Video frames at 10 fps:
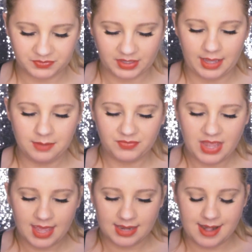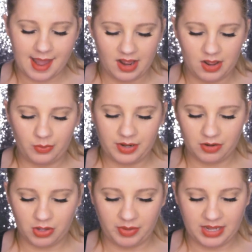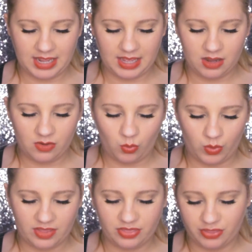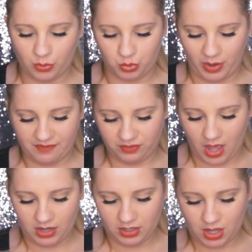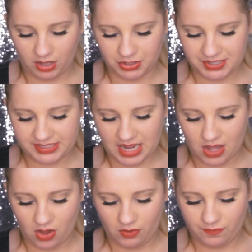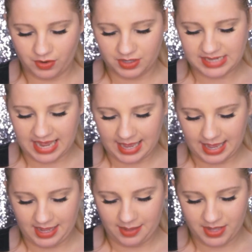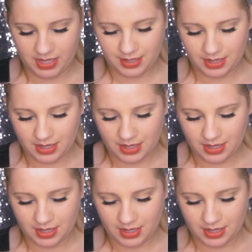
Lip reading: Okay, now we are going in with the Revlon Colorstay Overtime